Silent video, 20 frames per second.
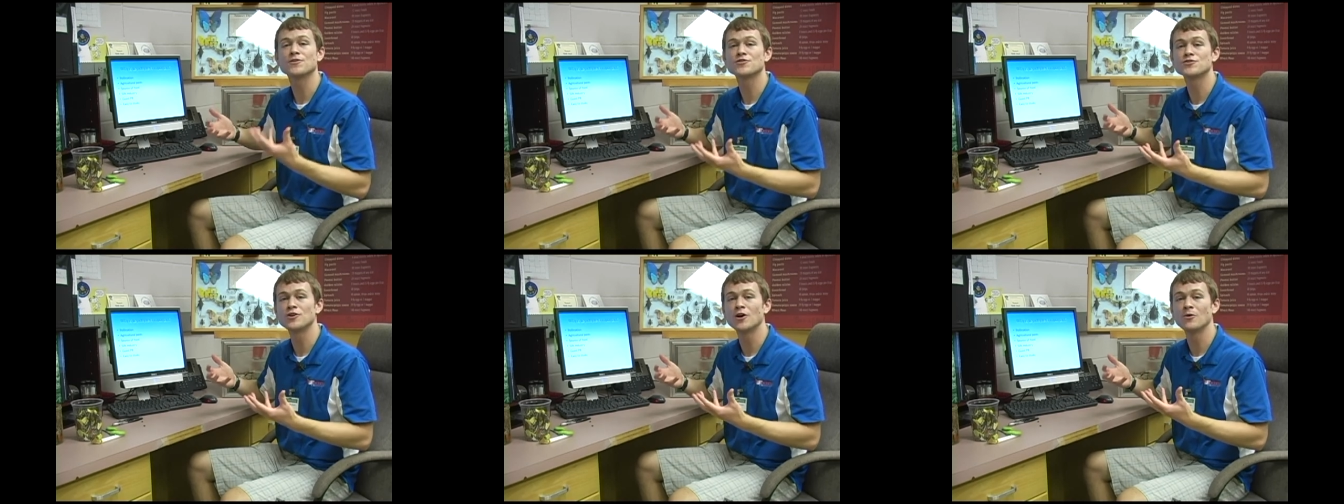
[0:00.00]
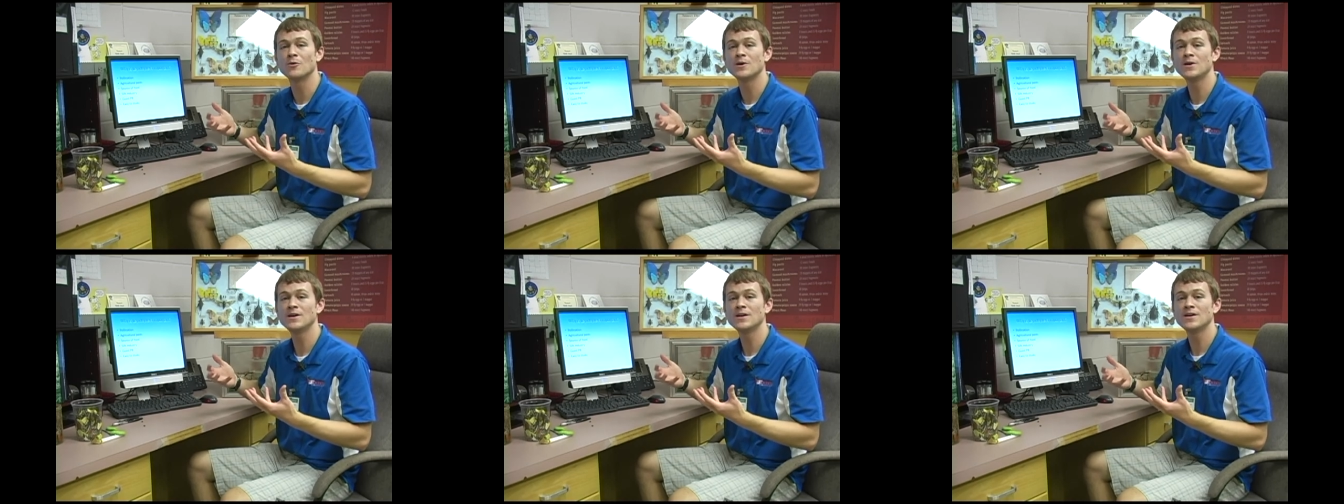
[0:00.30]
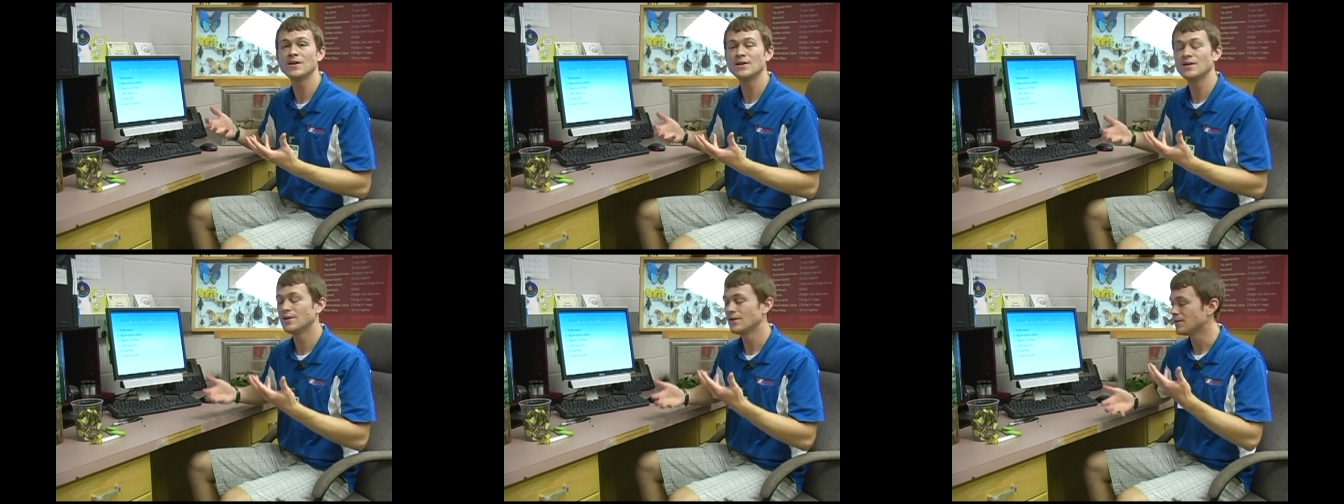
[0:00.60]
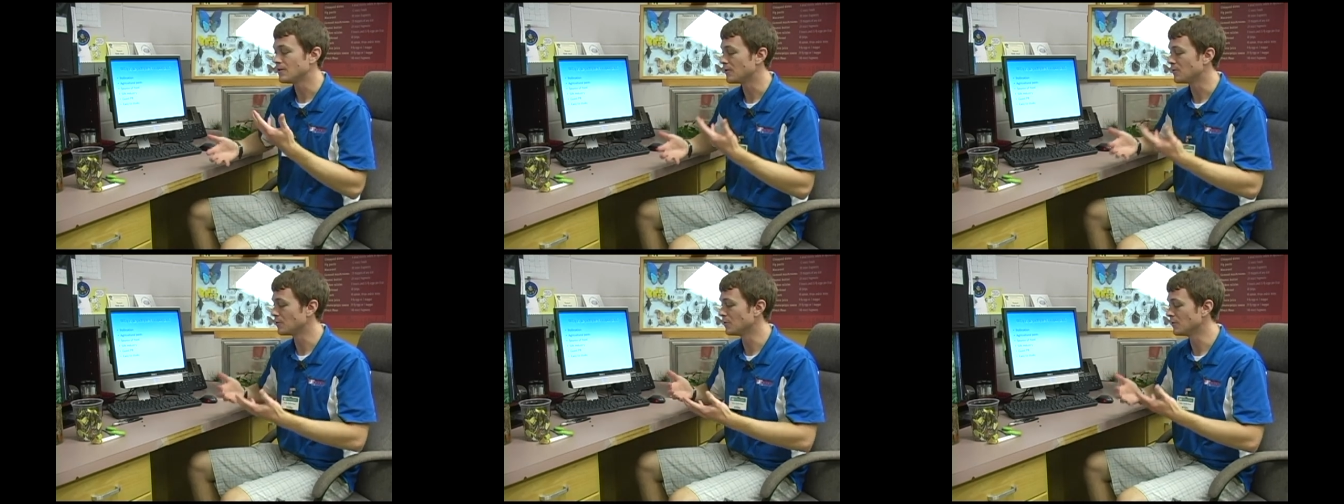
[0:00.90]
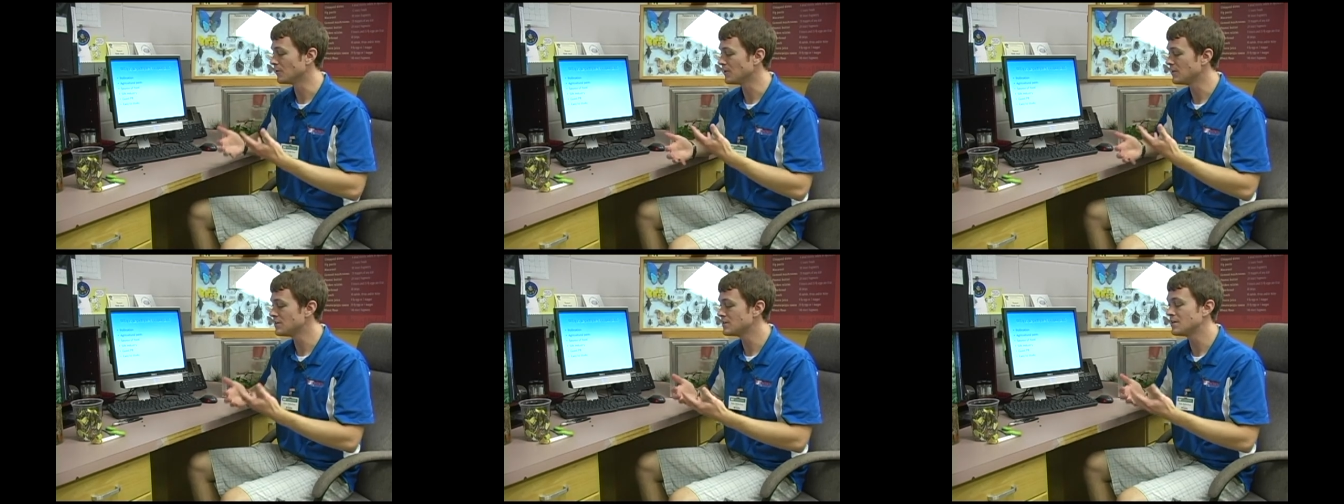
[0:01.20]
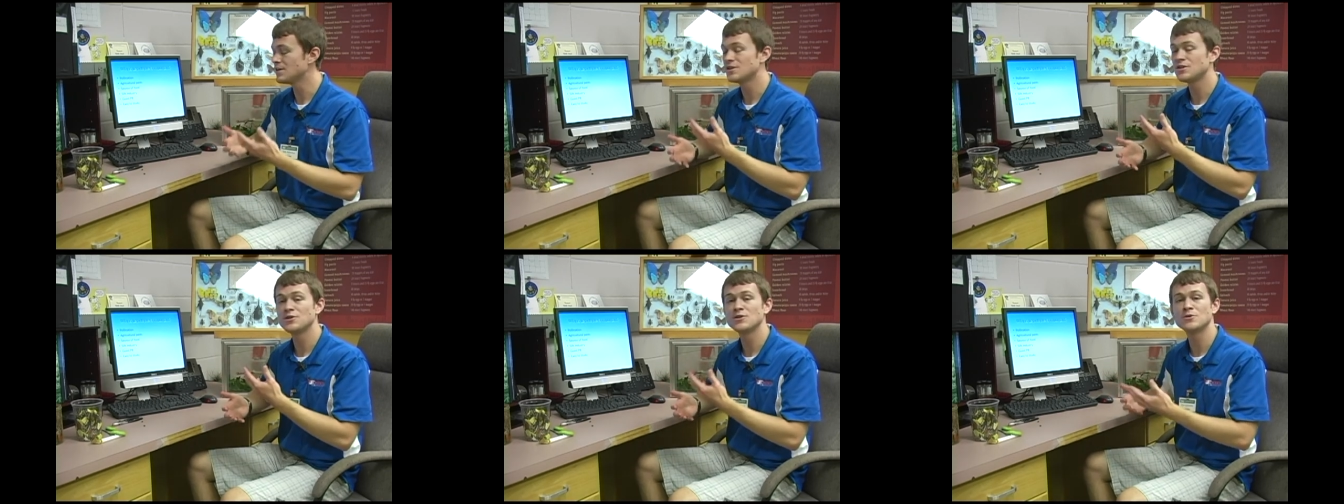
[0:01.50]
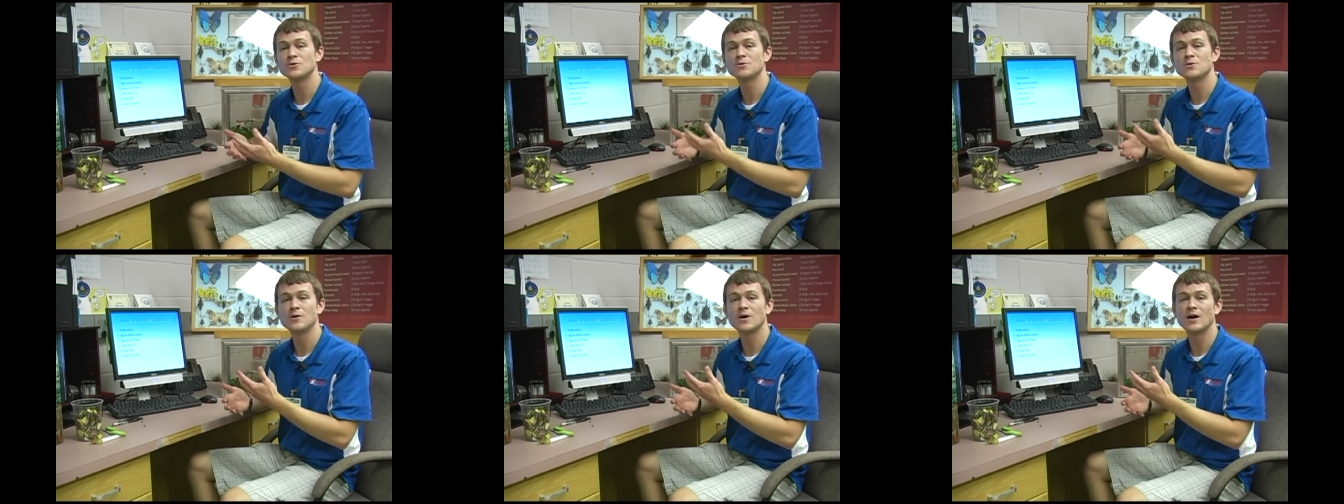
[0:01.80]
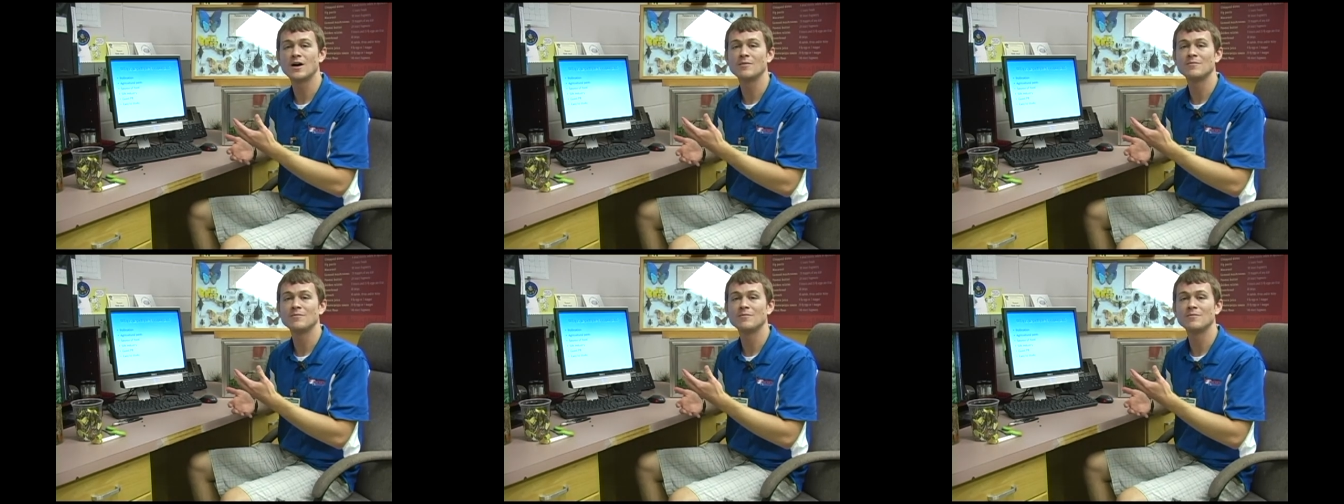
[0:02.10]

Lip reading: showy, they're real easy to